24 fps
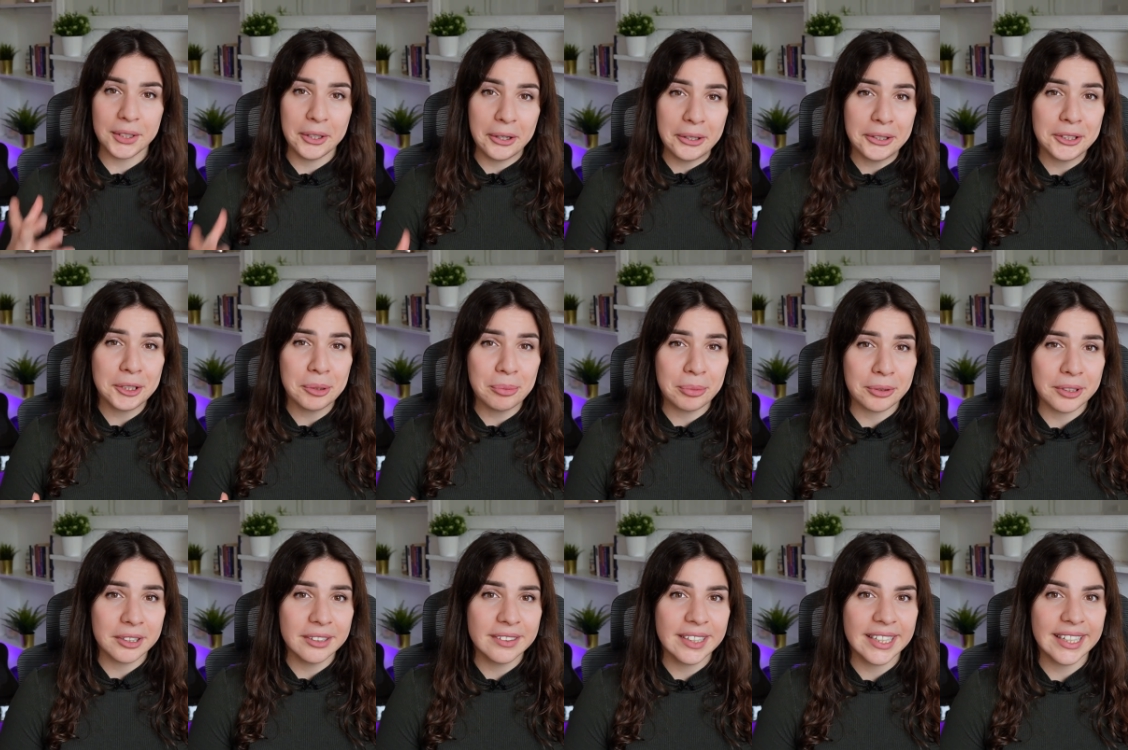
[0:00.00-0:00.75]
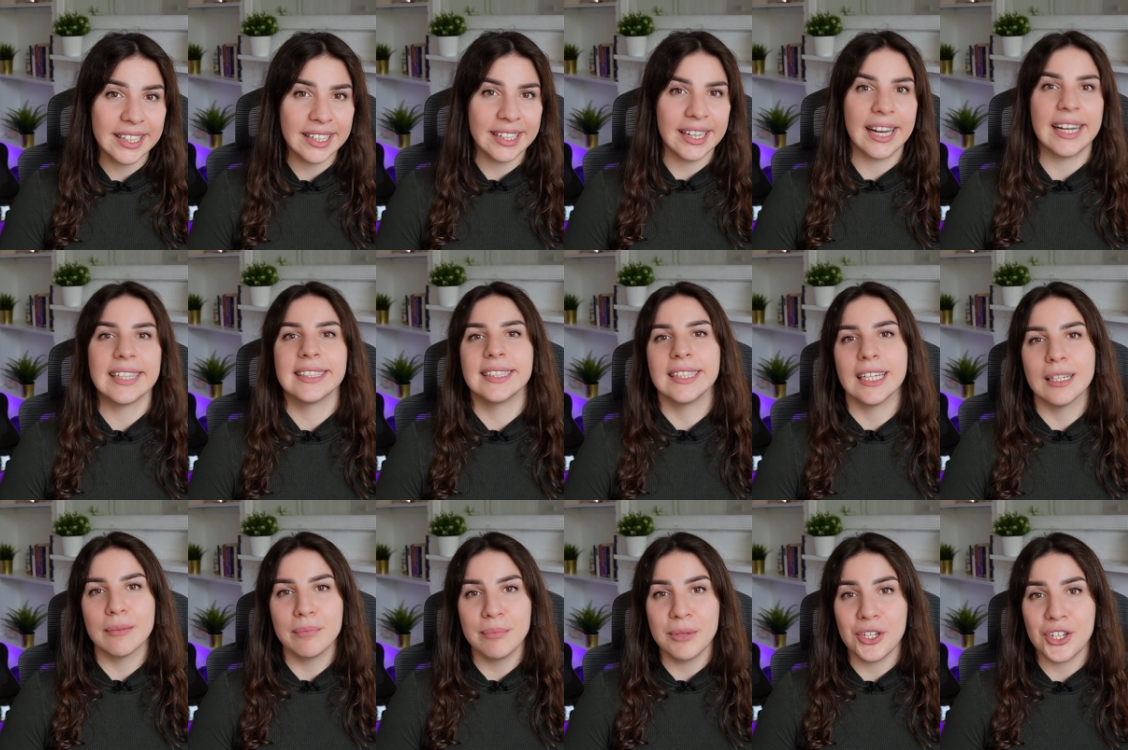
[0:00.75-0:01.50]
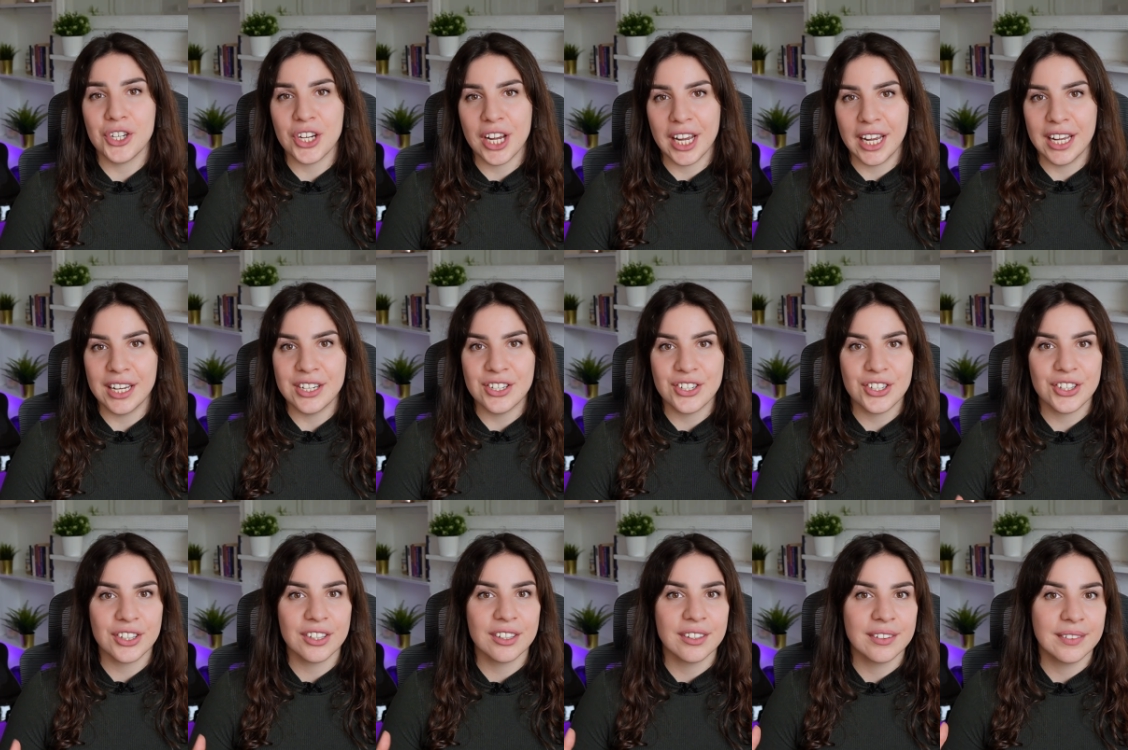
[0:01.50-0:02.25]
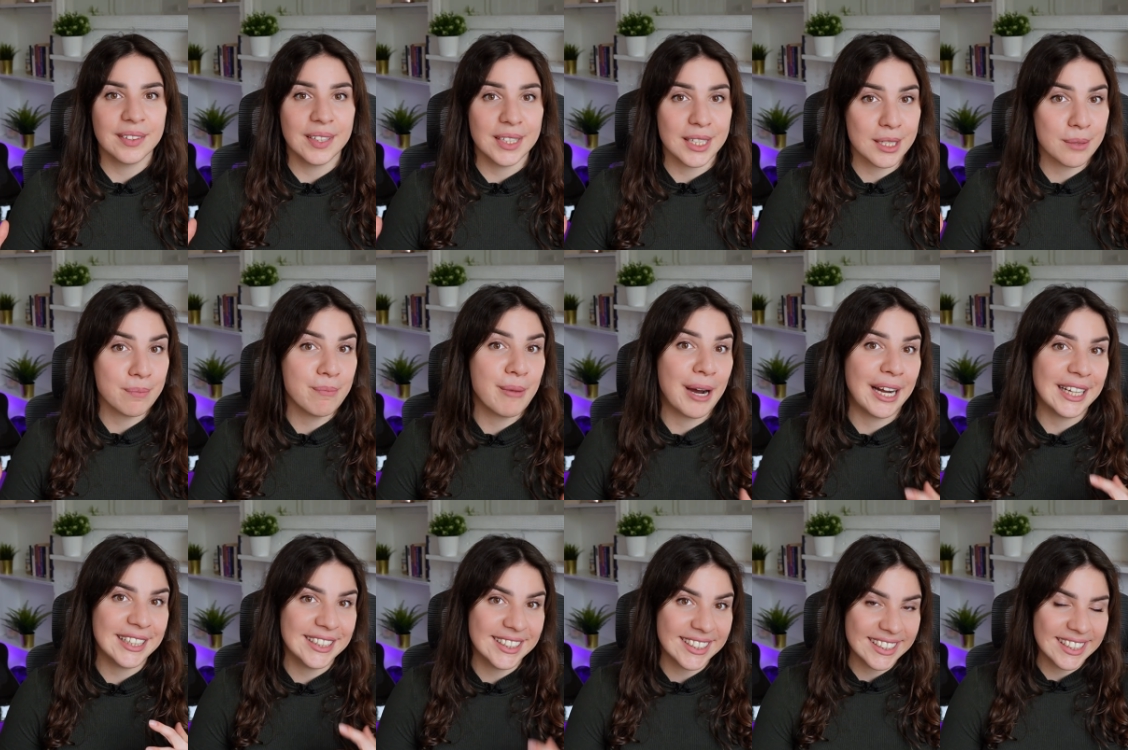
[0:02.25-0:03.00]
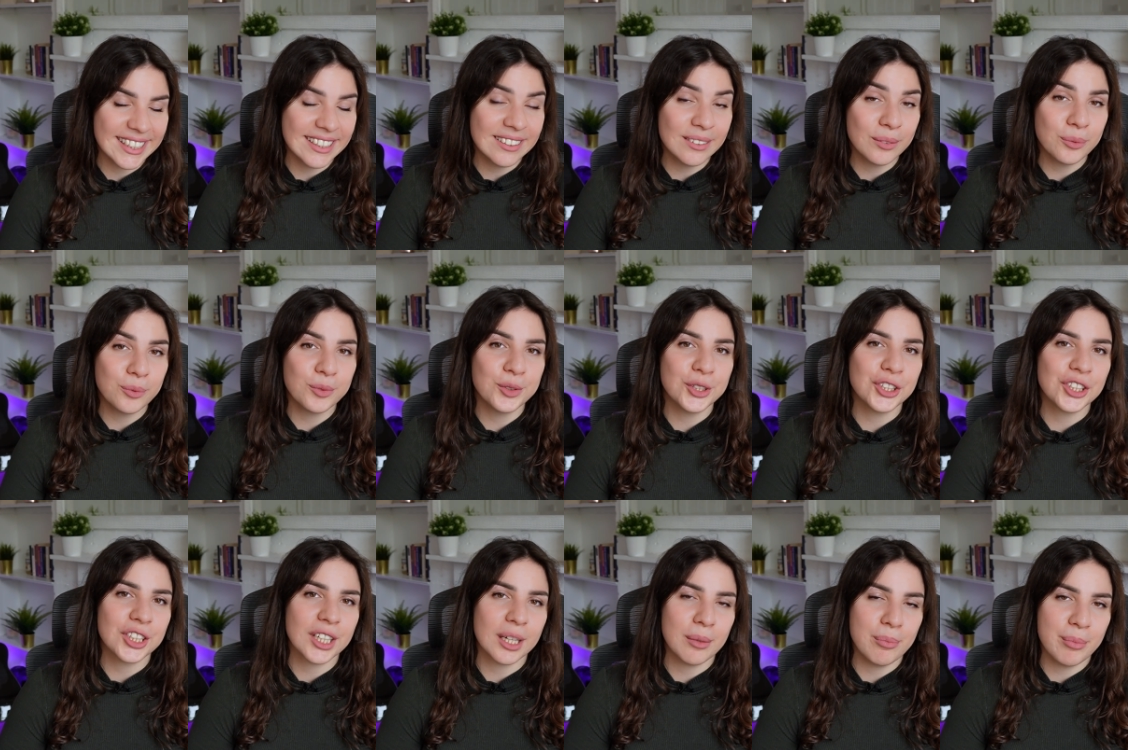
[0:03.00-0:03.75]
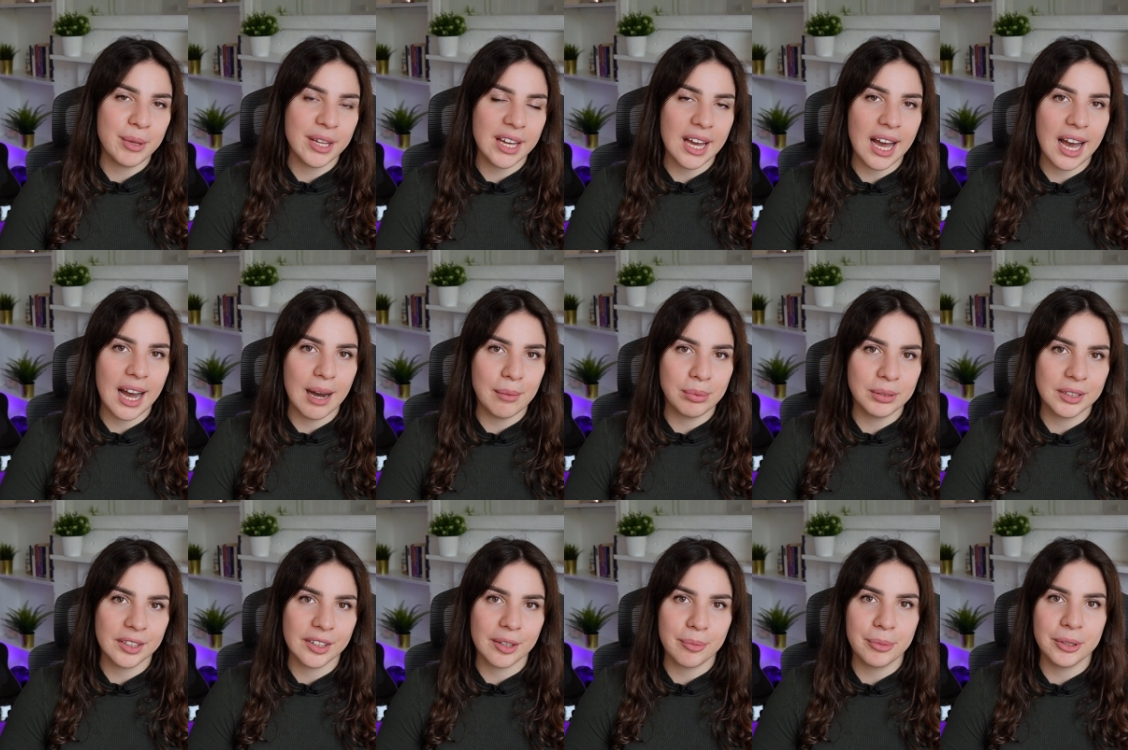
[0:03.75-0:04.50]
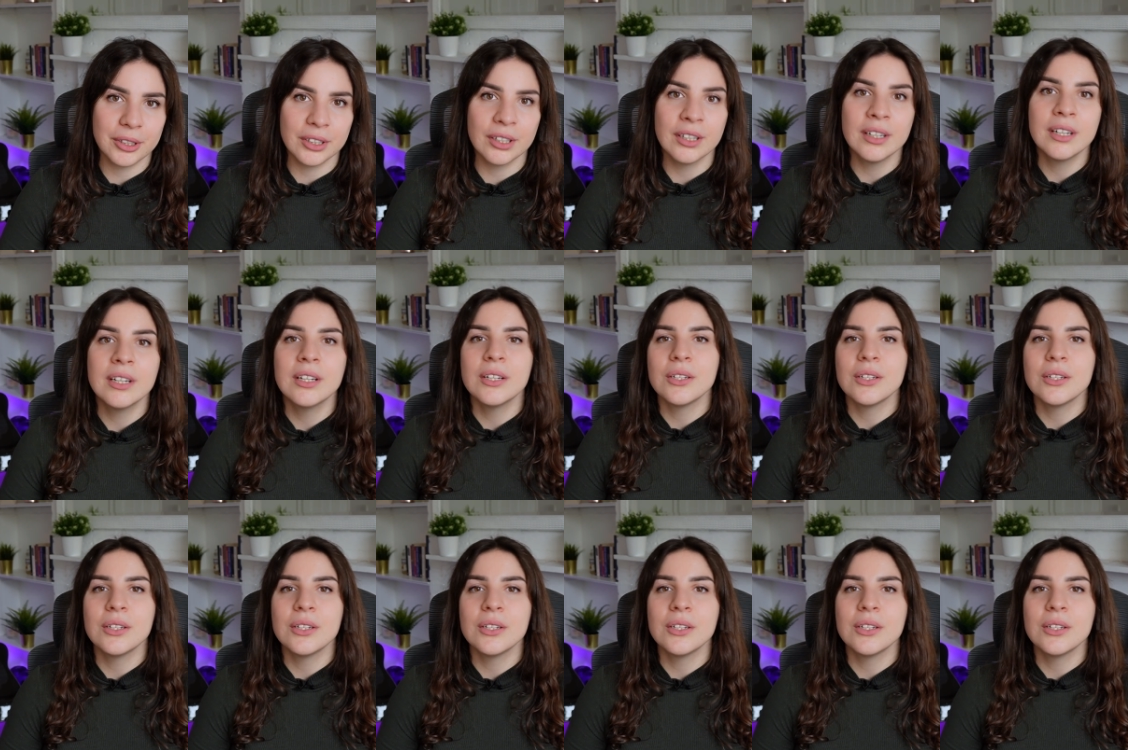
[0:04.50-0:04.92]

YouTube really has helped me change this mindset, which can be applicable